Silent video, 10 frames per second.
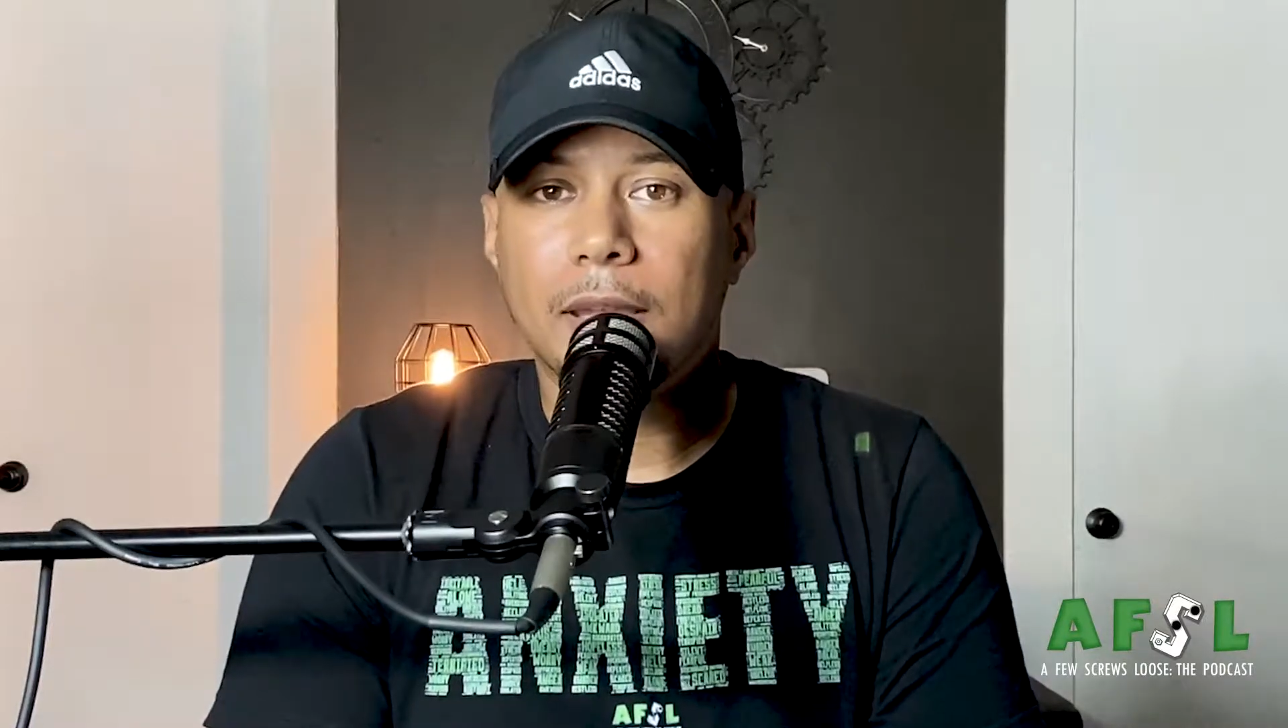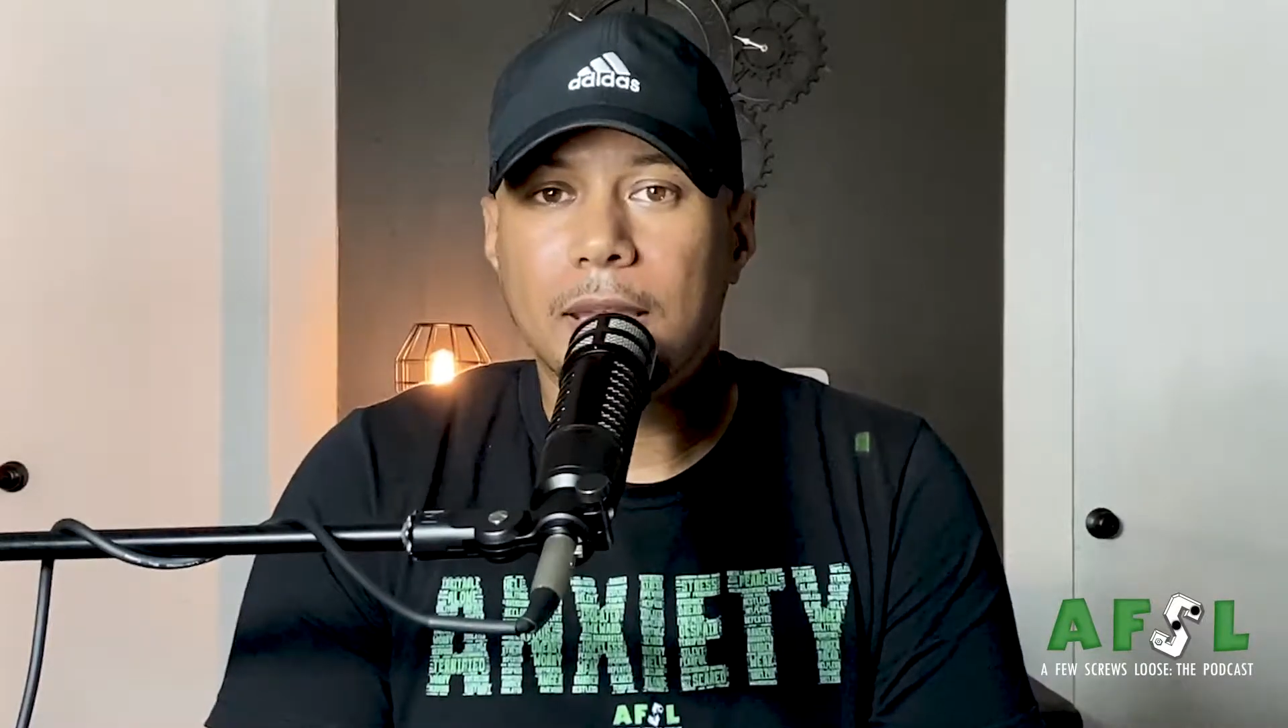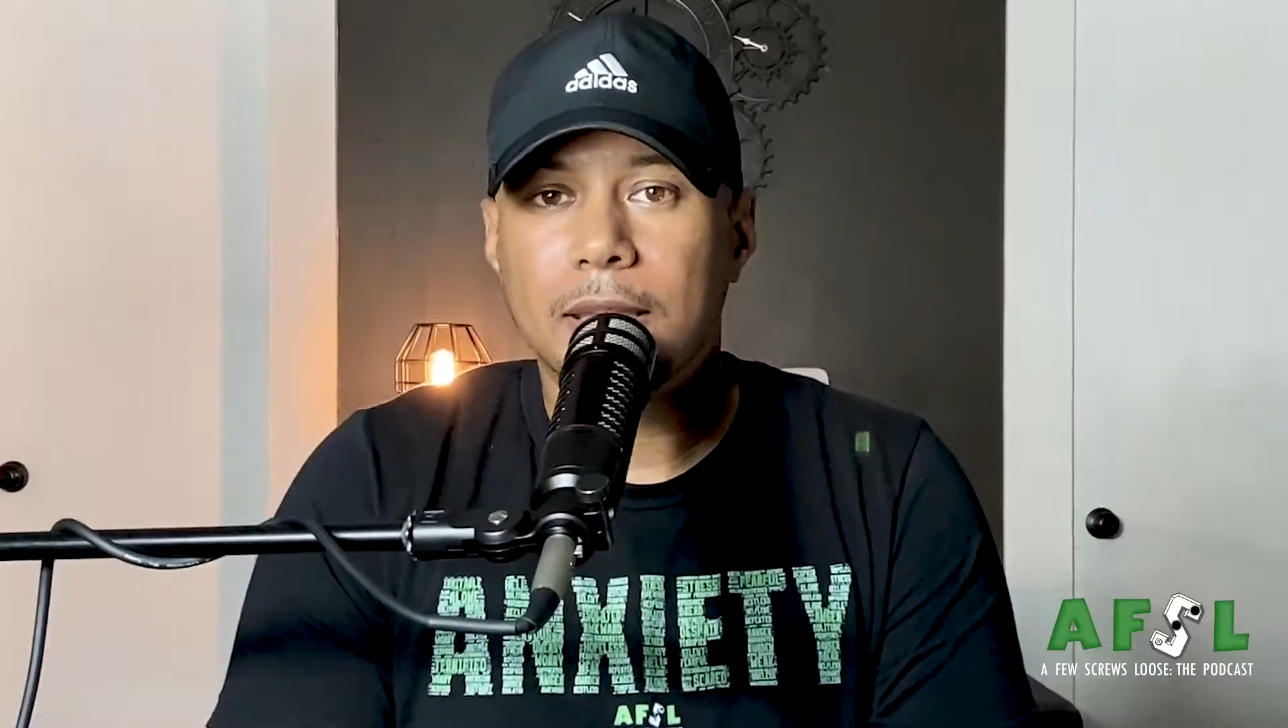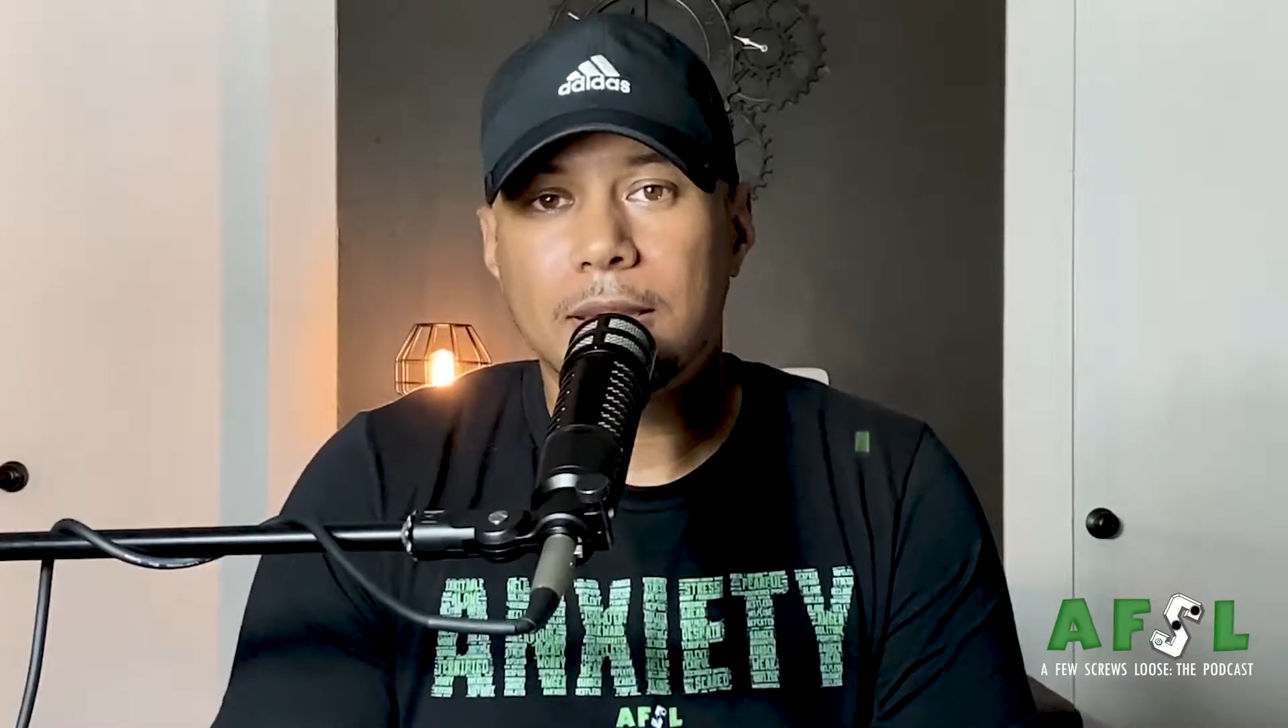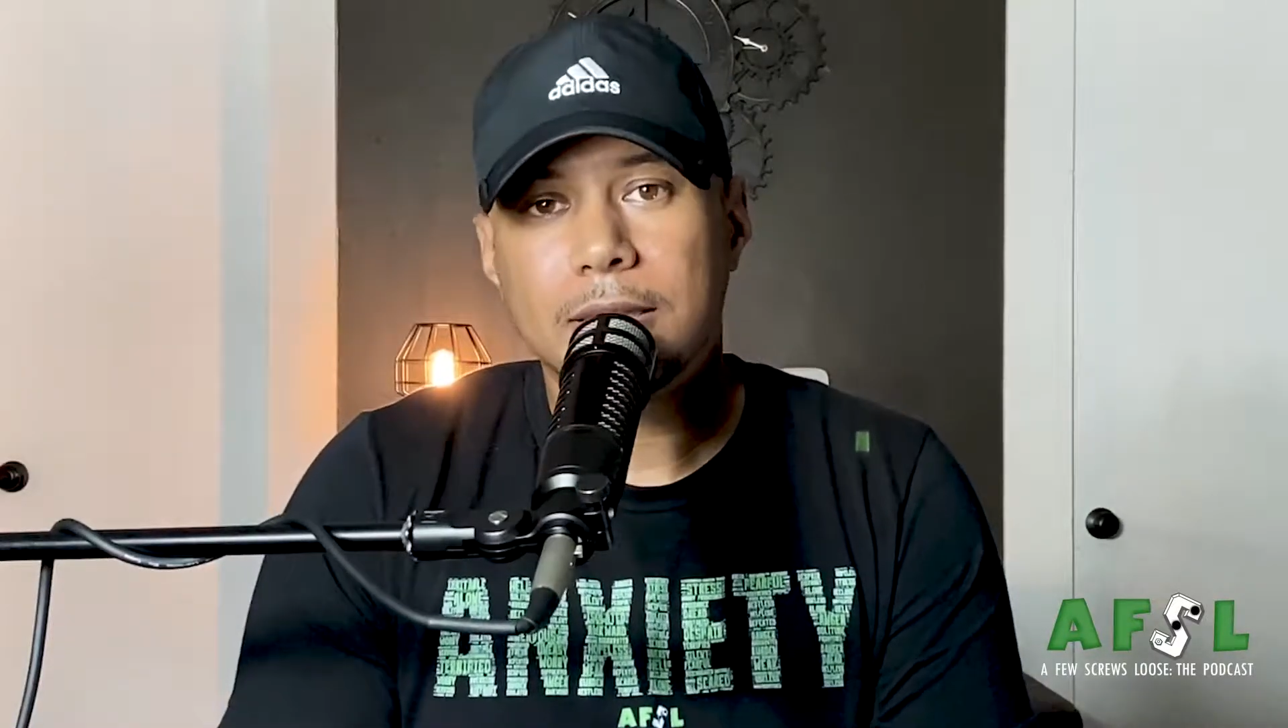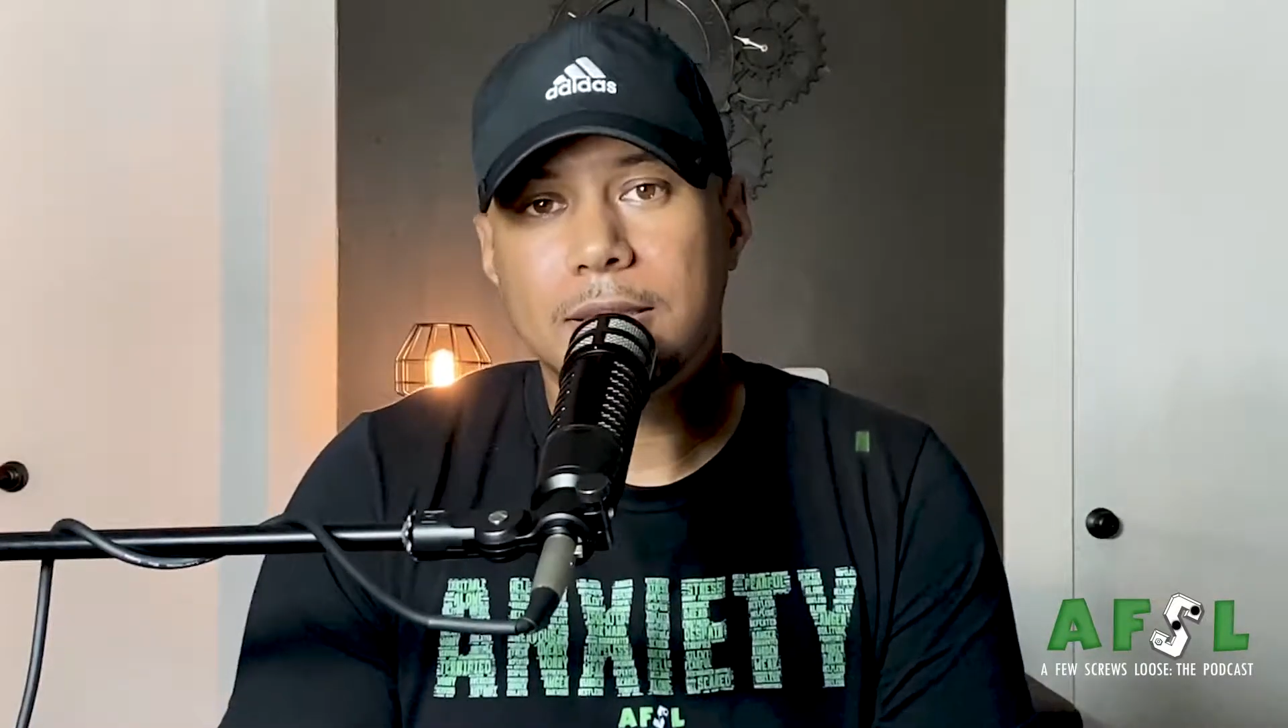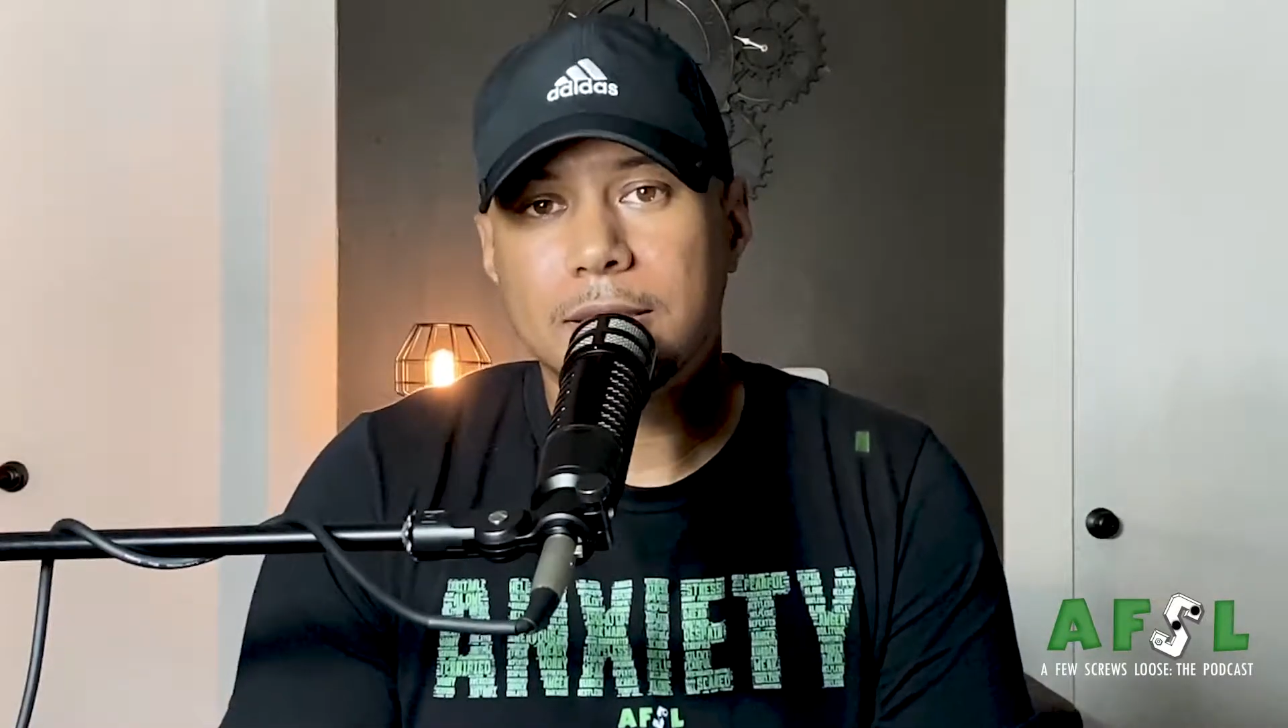and this